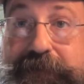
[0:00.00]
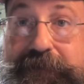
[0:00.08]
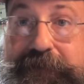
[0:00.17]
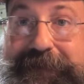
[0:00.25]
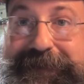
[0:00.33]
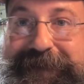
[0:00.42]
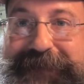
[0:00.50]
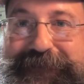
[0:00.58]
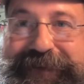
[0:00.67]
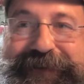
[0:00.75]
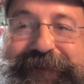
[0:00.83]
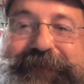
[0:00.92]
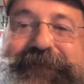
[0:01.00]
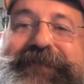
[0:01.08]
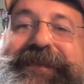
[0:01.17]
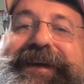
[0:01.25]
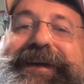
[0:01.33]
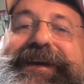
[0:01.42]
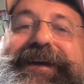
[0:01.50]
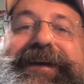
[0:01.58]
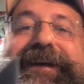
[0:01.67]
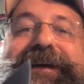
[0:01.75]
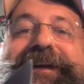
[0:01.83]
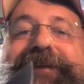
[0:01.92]
just like butter.
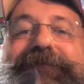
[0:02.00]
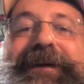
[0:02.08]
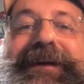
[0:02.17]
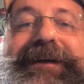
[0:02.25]
Anyway,